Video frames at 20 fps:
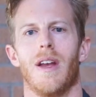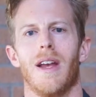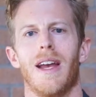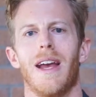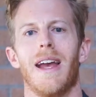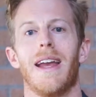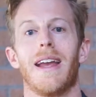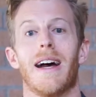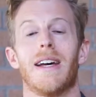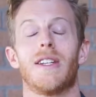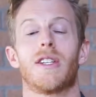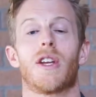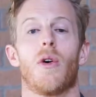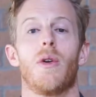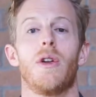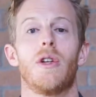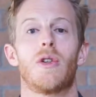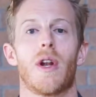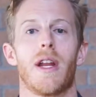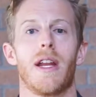Hey guys,
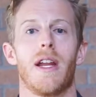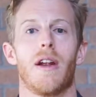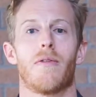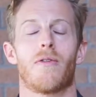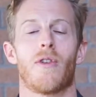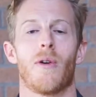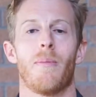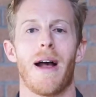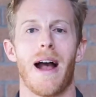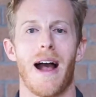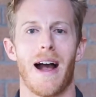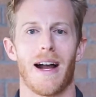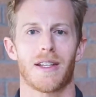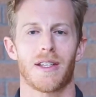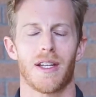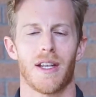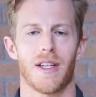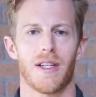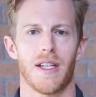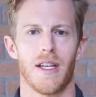Cody Straight here from
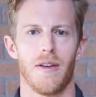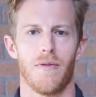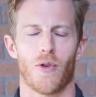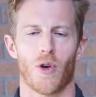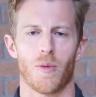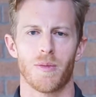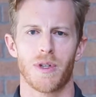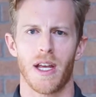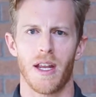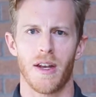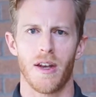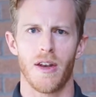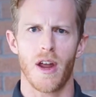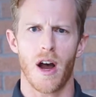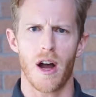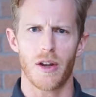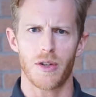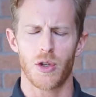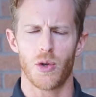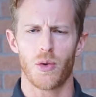Access eForms, and
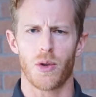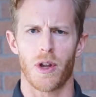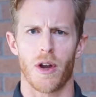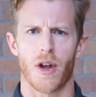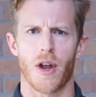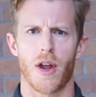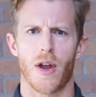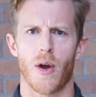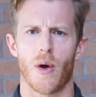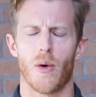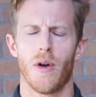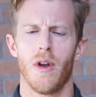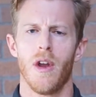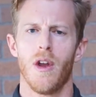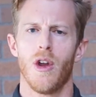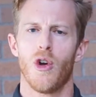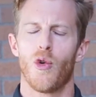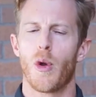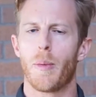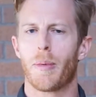not too long ago,
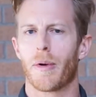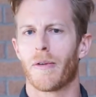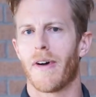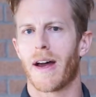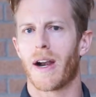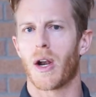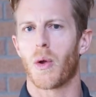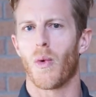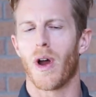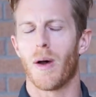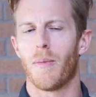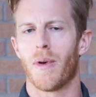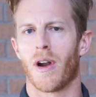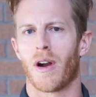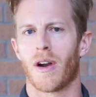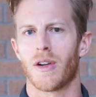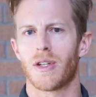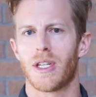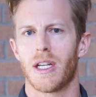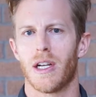we provided a
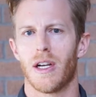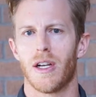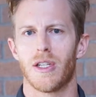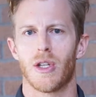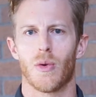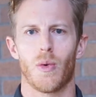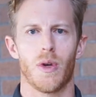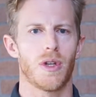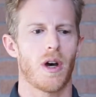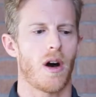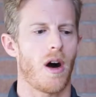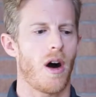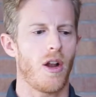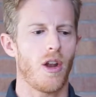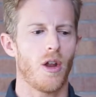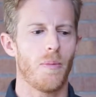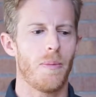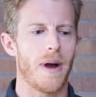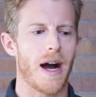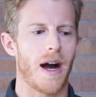webinar series that was
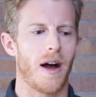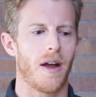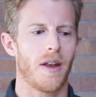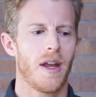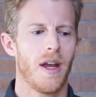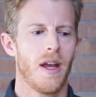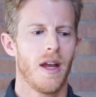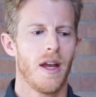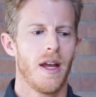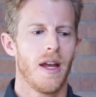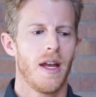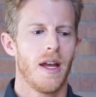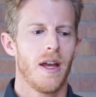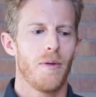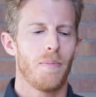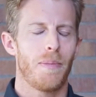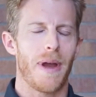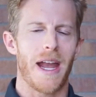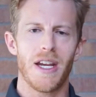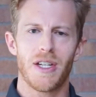all about
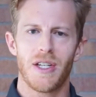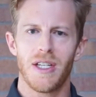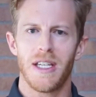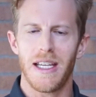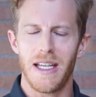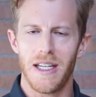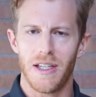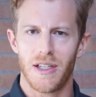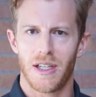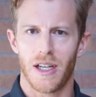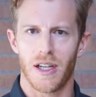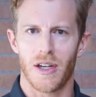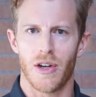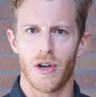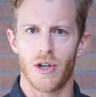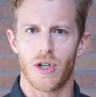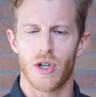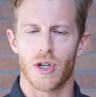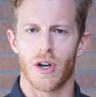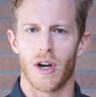patient
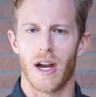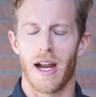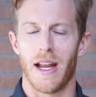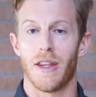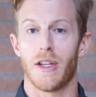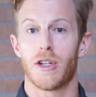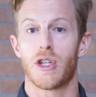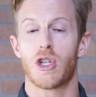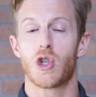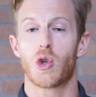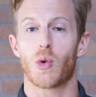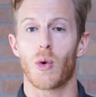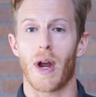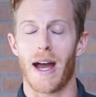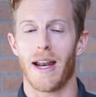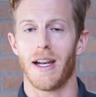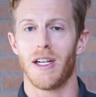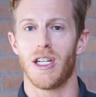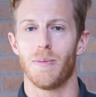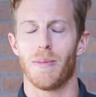eSignature and the
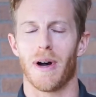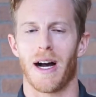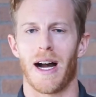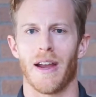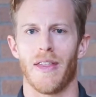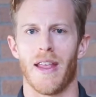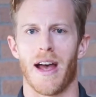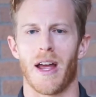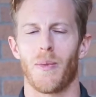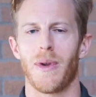strategy behind that.